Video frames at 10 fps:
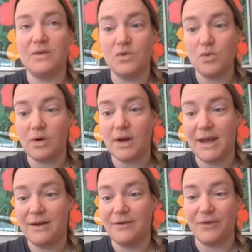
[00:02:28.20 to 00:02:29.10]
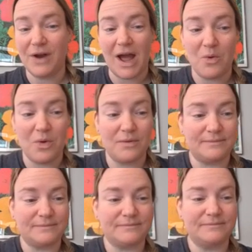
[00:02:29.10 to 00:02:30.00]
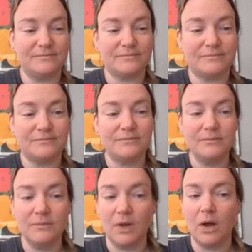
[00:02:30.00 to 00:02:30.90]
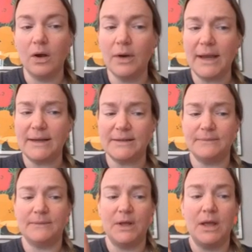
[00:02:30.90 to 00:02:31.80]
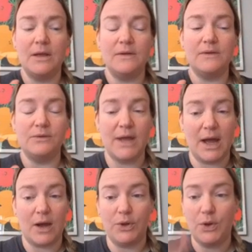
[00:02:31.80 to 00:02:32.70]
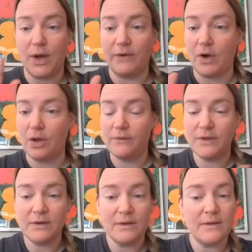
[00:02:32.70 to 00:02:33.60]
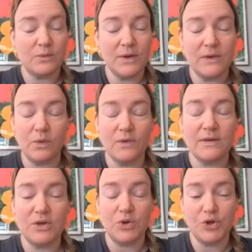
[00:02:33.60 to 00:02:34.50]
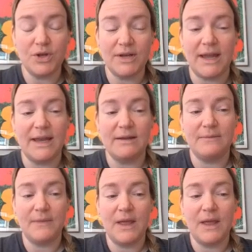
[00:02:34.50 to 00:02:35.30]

story for Owl. All right, so now you have all of the resources you should need,